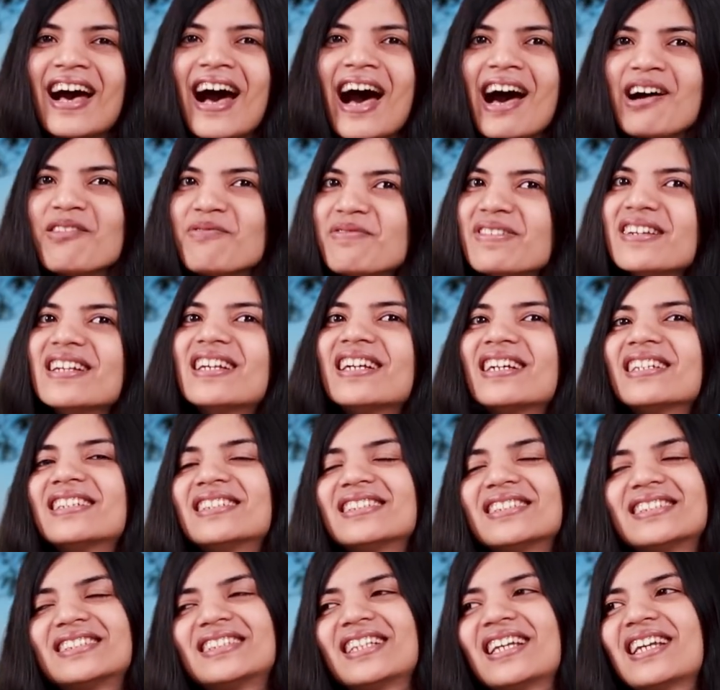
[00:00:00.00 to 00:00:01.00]
I've begun
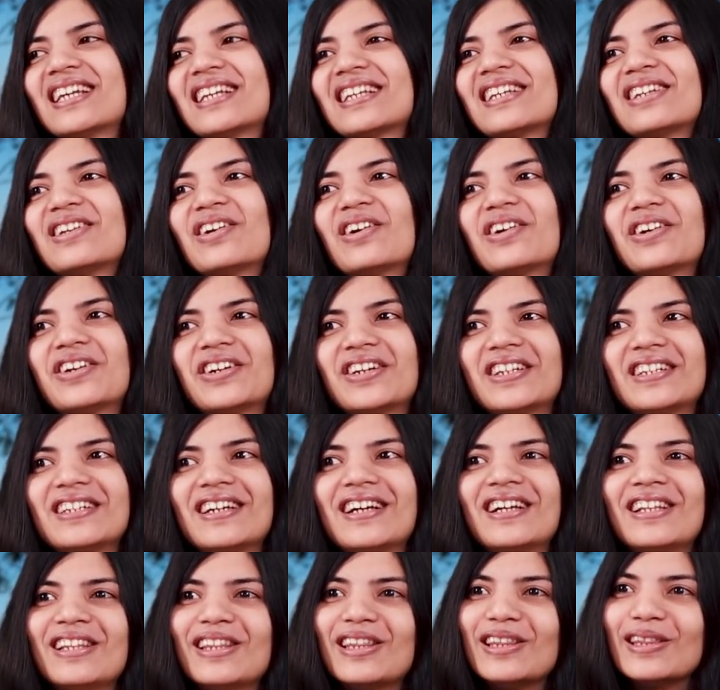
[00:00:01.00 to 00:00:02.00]
to take God
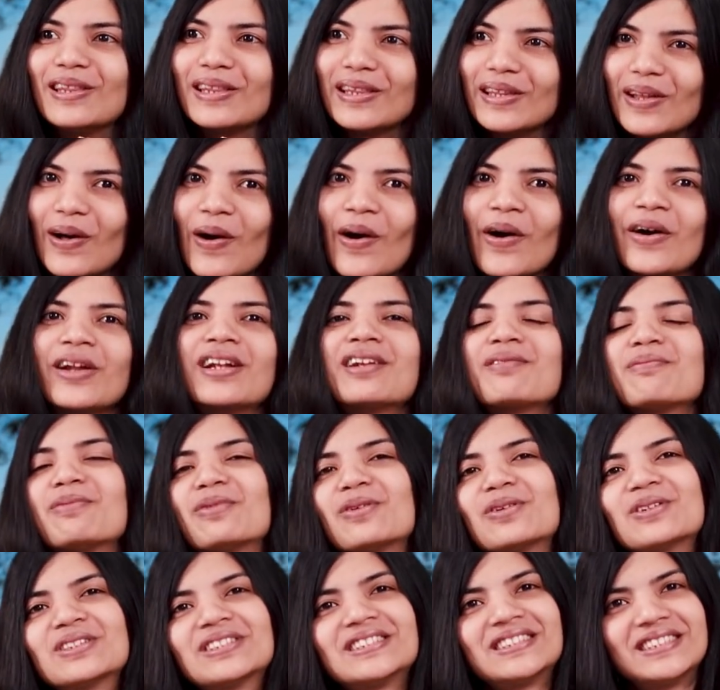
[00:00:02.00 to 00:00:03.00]
a lot
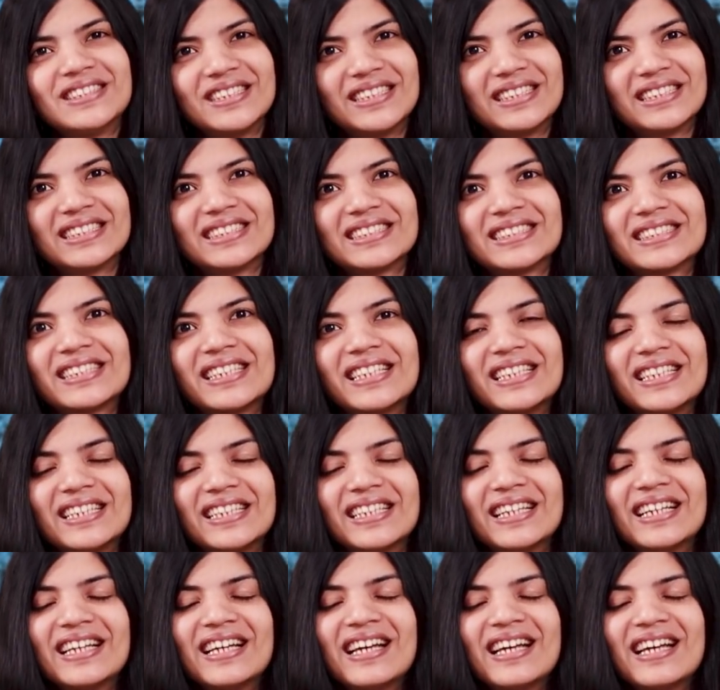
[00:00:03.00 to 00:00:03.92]
more seriously,